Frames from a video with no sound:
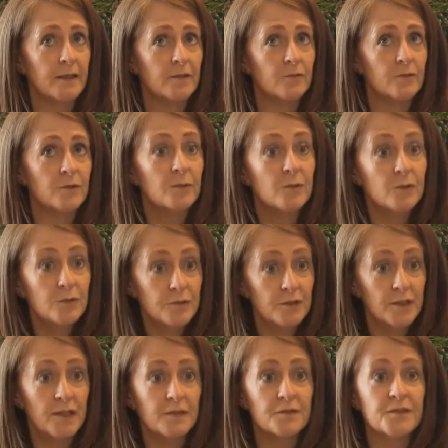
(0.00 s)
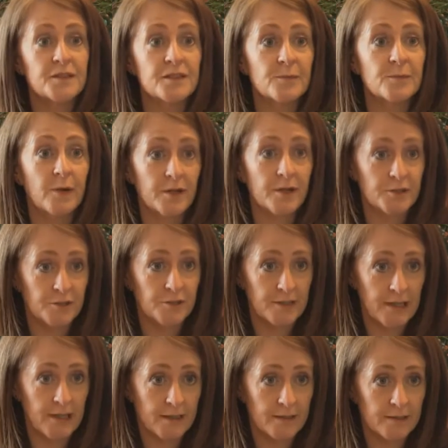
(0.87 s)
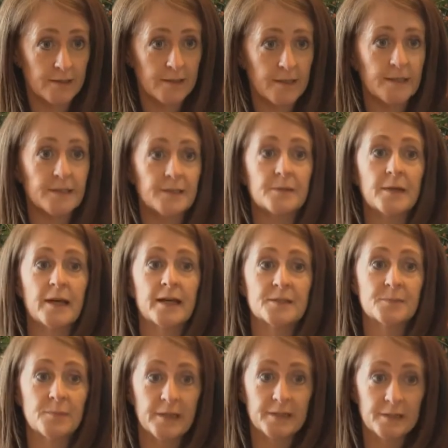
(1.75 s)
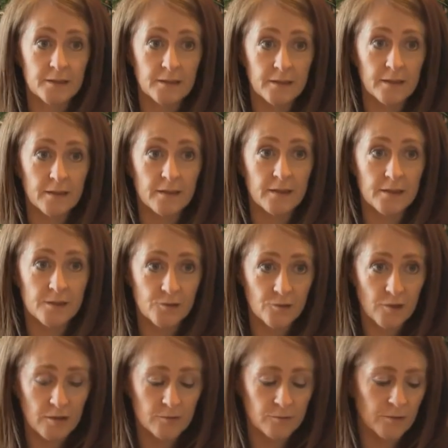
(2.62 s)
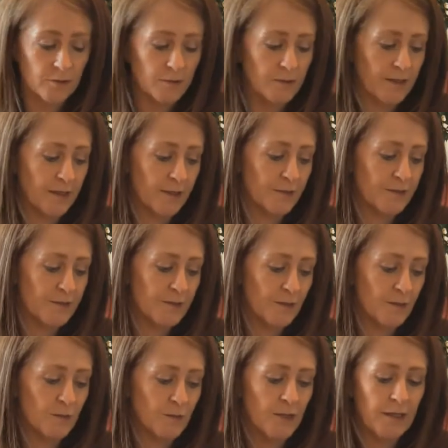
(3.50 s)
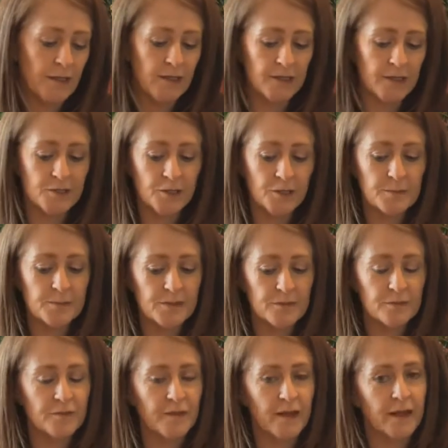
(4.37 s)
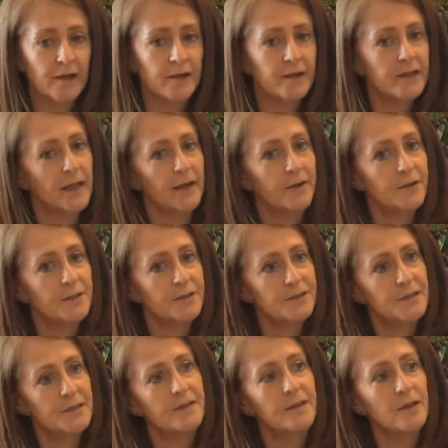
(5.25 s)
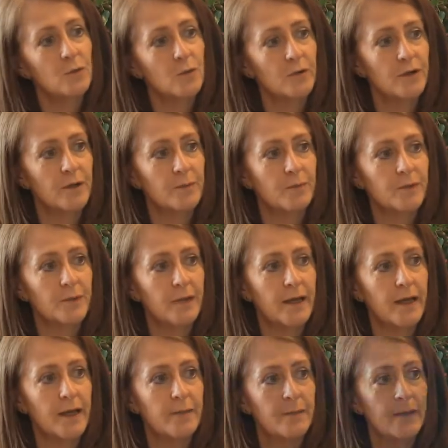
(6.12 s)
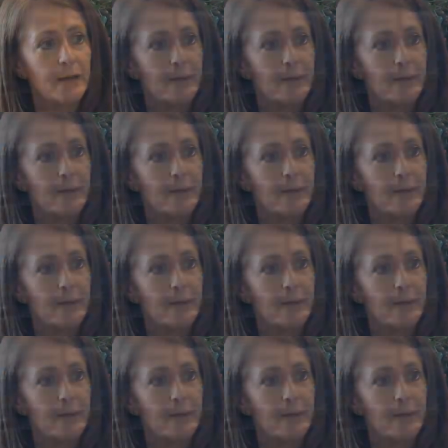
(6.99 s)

removal of the departure tax has, has played a, a strong role there. Sure. So, in terms of air carriers, I think we're up um,